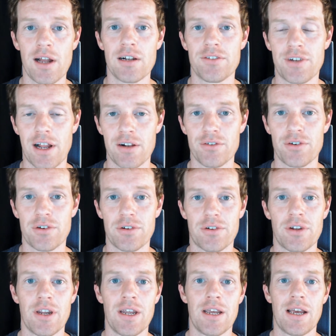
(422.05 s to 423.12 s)

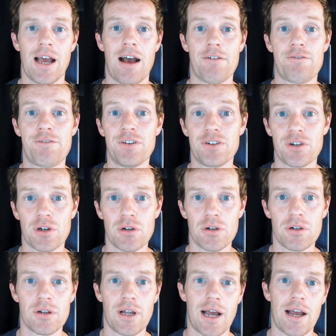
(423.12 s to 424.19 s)
intelligence,
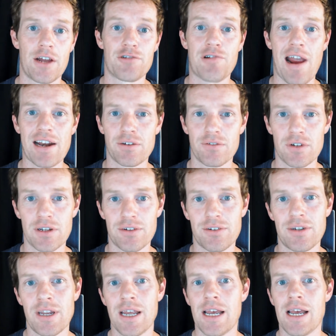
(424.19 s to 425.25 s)
physical
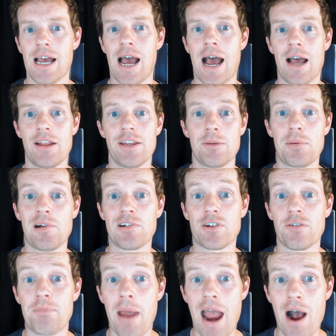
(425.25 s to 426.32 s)
attractiveness, the appearance
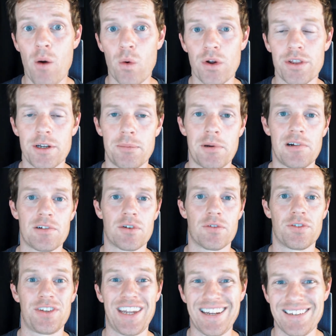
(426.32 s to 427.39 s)
of power, the appearance of
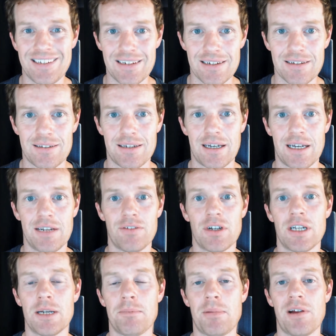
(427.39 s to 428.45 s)
sexiness, and even
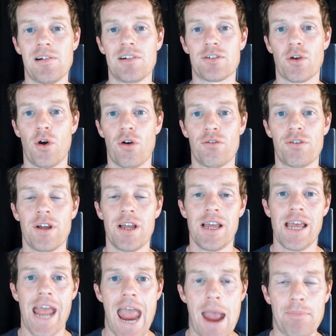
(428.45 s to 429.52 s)
the appearance of
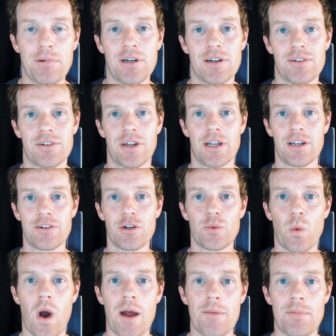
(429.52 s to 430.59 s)
happiness. And this
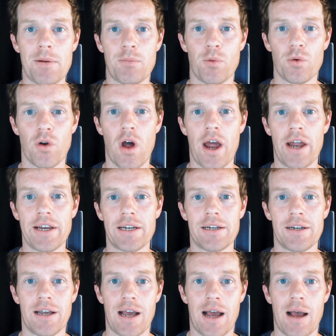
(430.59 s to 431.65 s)
is why people
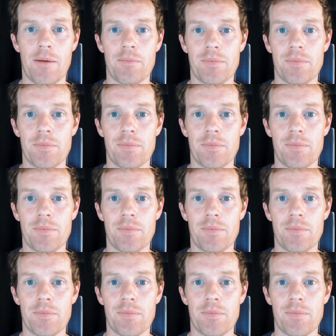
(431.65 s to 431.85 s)
like Oprah